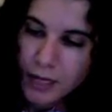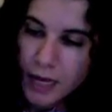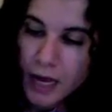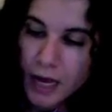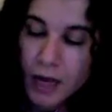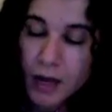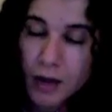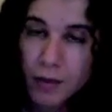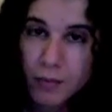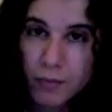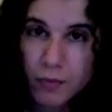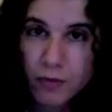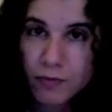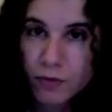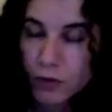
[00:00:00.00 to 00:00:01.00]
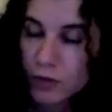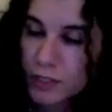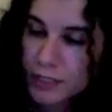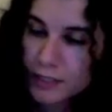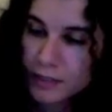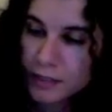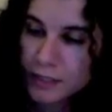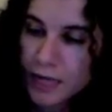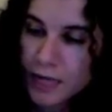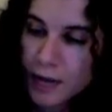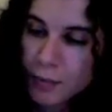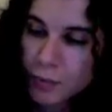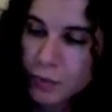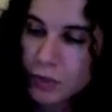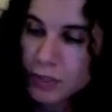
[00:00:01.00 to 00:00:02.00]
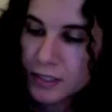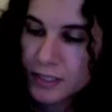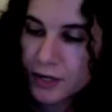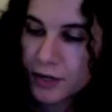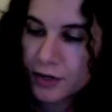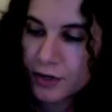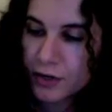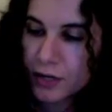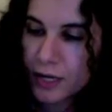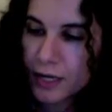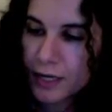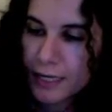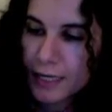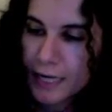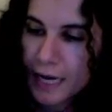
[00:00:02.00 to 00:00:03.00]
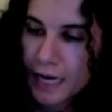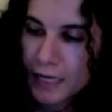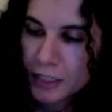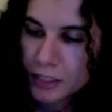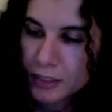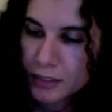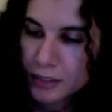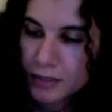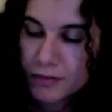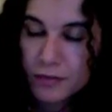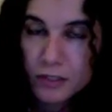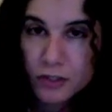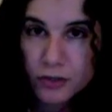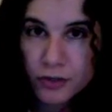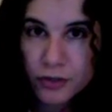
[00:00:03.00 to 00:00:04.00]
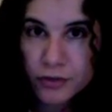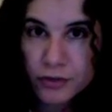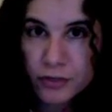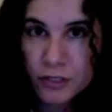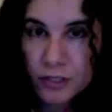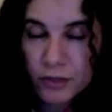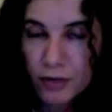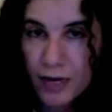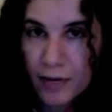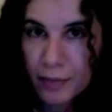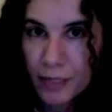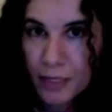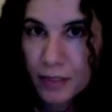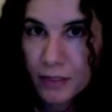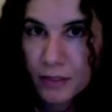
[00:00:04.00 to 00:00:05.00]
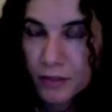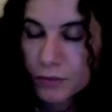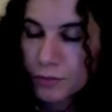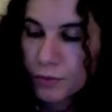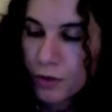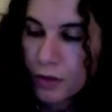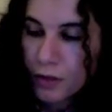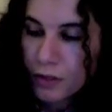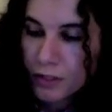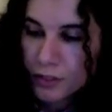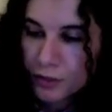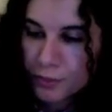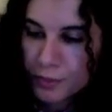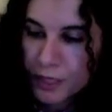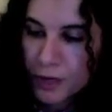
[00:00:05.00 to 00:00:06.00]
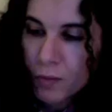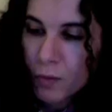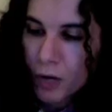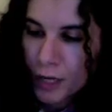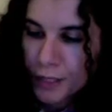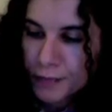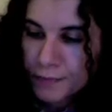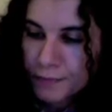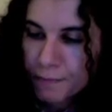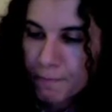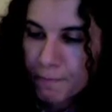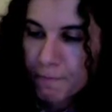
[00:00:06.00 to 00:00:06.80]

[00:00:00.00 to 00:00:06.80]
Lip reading: Of course, the top words here, they're like adjectives. So they're describing the school. So you pick one.